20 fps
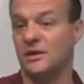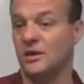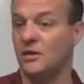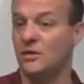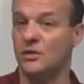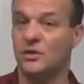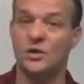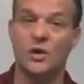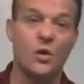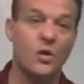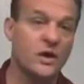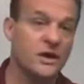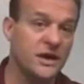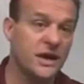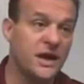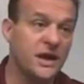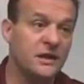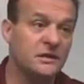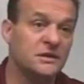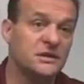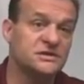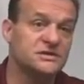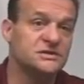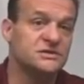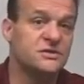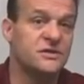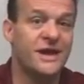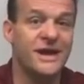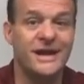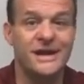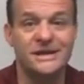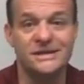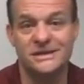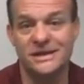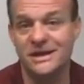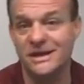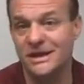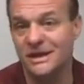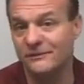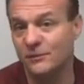You know, go again, listen to the
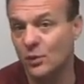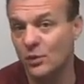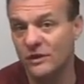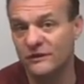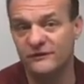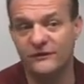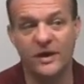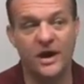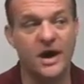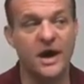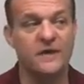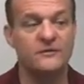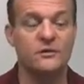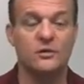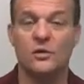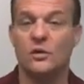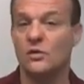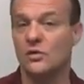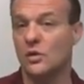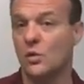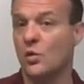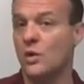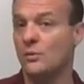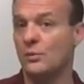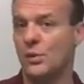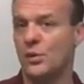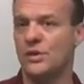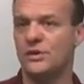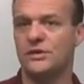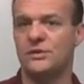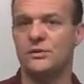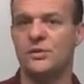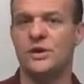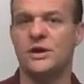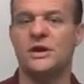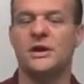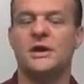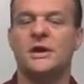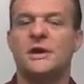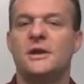18.5 or the
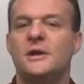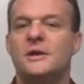1.3.